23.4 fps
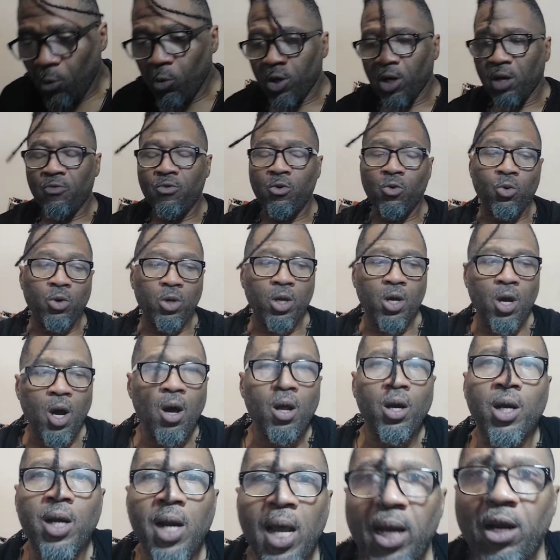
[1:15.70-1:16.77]
whatever you want to
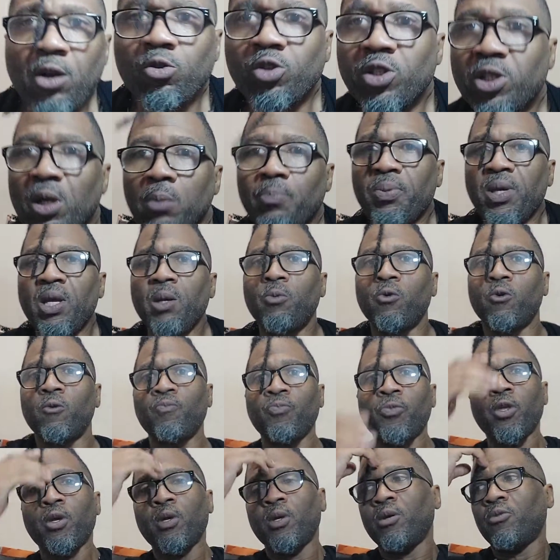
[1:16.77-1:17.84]
call it. And I know some people
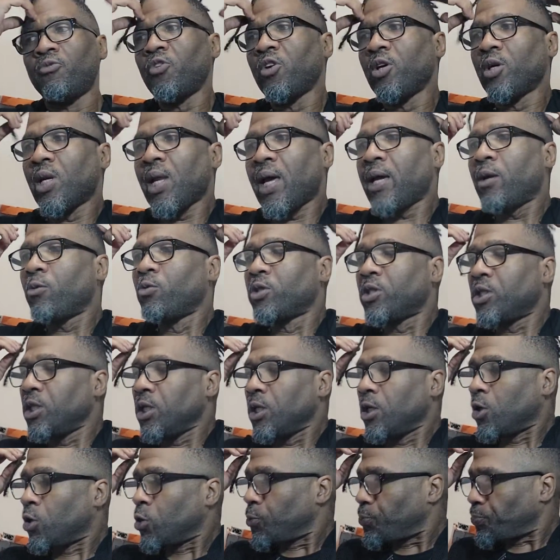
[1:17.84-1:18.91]
feel like with
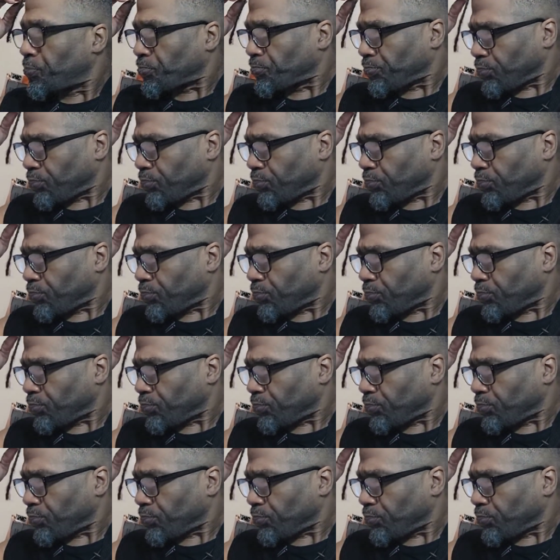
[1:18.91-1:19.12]
Theo,